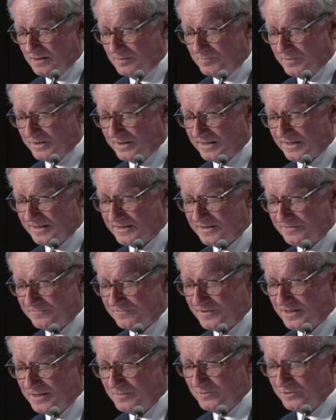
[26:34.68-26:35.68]
but are they
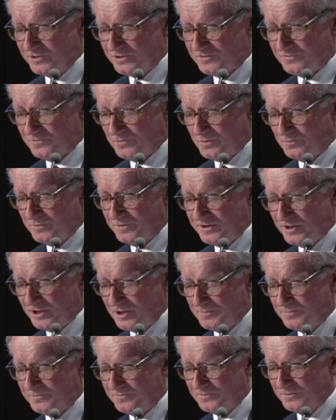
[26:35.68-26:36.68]
frameworks for what we
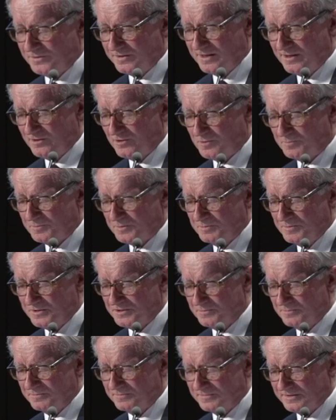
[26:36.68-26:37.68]
hoped for in our
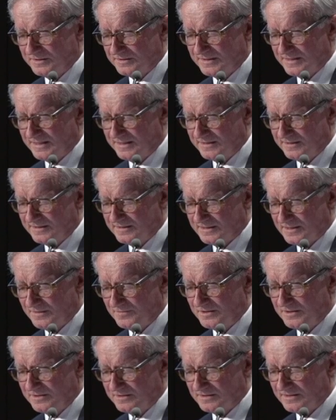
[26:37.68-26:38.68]
optimism in the
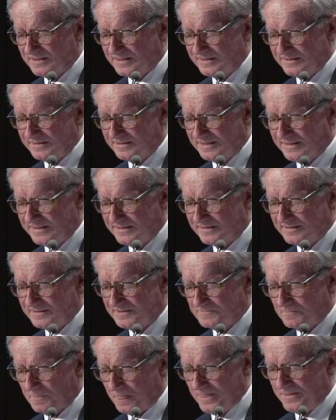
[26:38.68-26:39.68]
1970s and
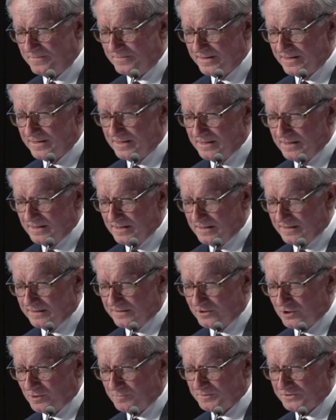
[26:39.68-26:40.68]
1980s,
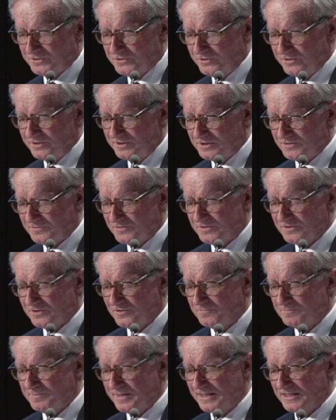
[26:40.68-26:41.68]
that opportunities for
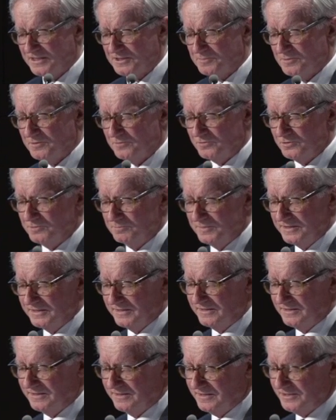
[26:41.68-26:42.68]
self-management would
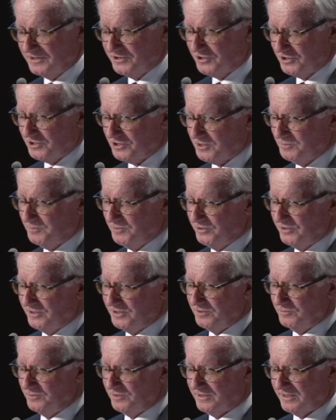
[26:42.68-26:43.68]
mean the Indigenous
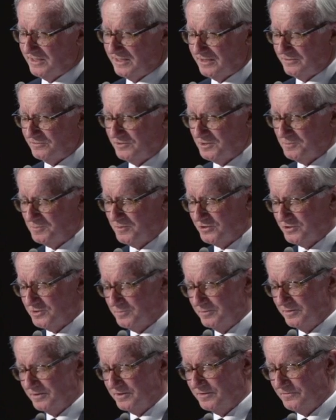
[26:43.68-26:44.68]
community would take
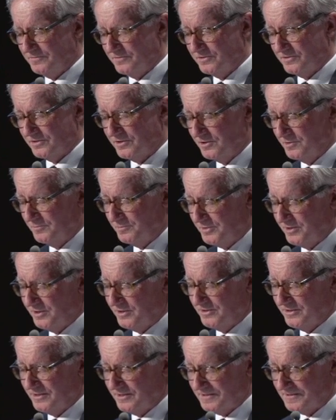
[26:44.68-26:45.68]
responsibility for its own
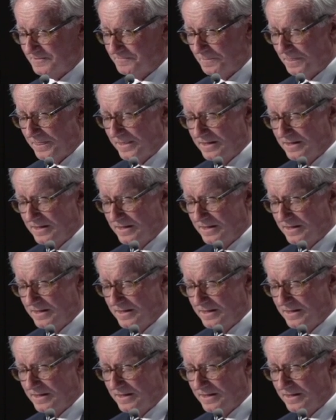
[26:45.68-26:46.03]
progress.